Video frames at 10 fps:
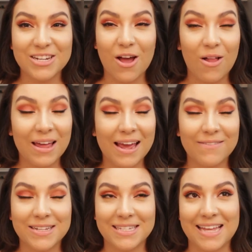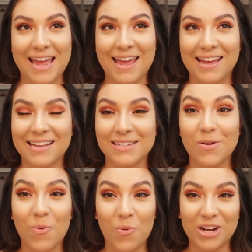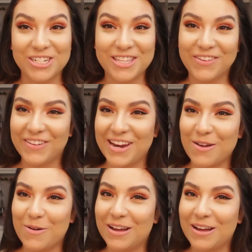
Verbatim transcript: all I have to say is watch the video